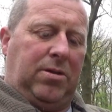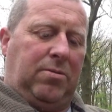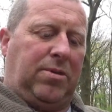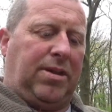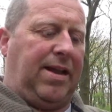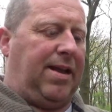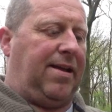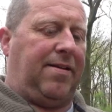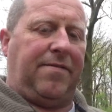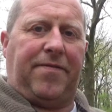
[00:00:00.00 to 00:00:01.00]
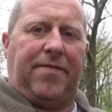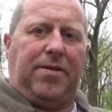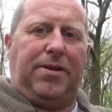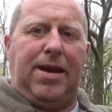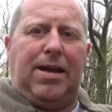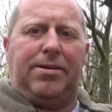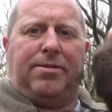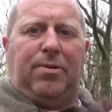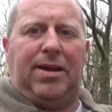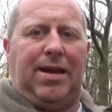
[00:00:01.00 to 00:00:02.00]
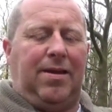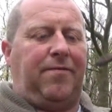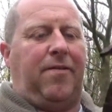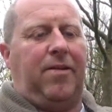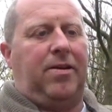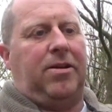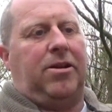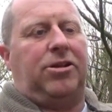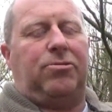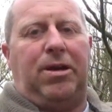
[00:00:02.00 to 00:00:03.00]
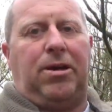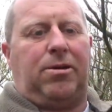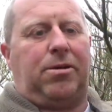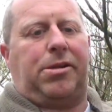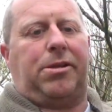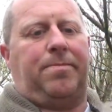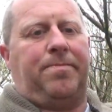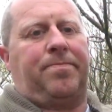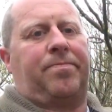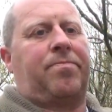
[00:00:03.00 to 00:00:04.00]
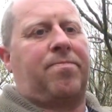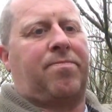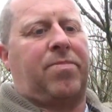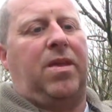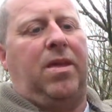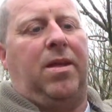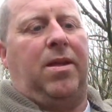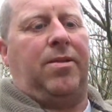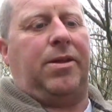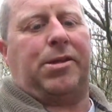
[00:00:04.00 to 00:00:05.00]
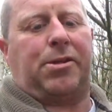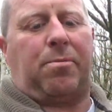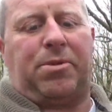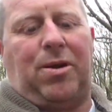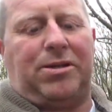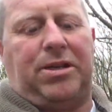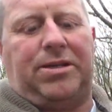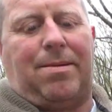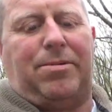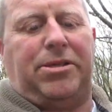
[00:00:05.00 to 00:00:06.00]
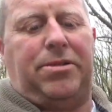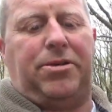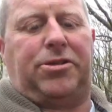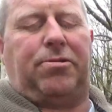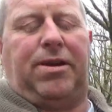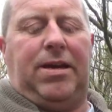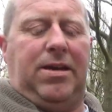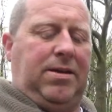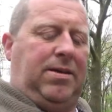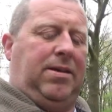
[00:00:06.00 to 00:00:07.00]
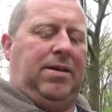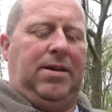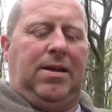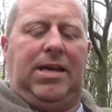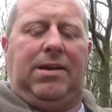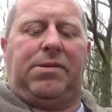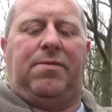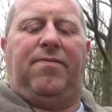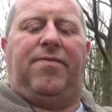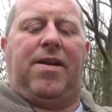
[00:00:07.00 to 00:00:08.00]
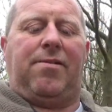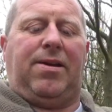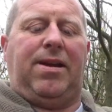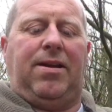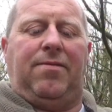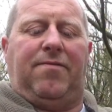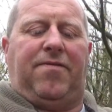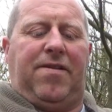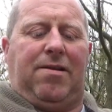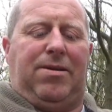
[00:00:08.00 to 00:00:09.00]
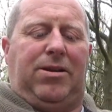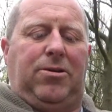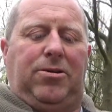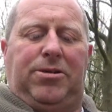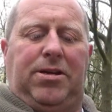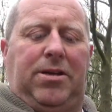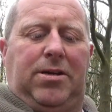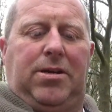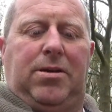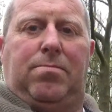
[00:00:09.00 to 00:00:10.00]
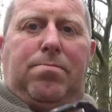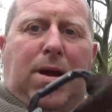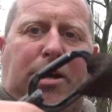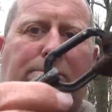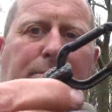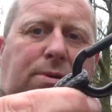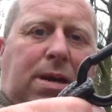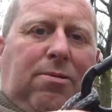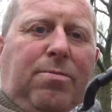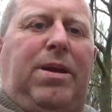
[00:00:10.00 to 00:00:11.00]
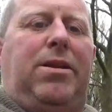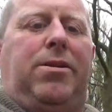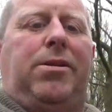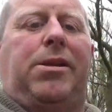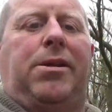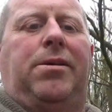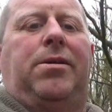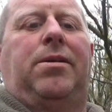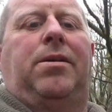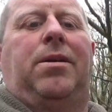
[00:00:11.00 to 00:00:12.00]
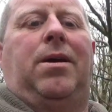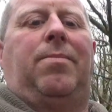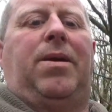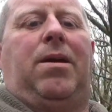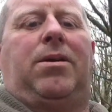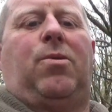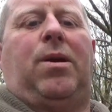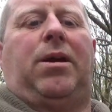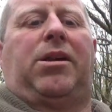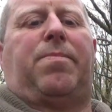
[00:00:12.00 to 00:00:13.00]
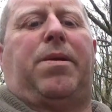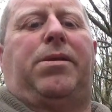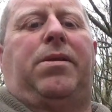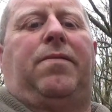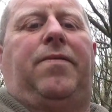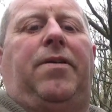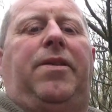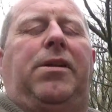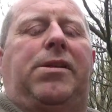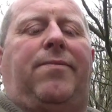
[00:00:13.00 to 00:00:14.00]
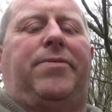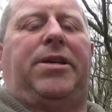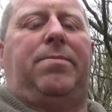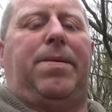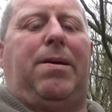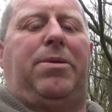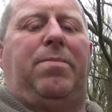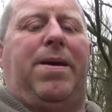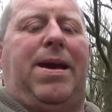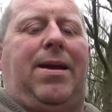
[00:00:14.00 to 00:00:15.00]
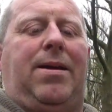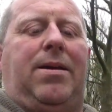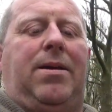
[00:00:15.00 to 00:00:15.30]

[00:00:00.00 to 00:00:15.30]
what I have on the end. We have tree huggers. This stops you actually damaging the tree. They have some very, very good micro carabiners and they are quite expensive. I think it's £17 a pair,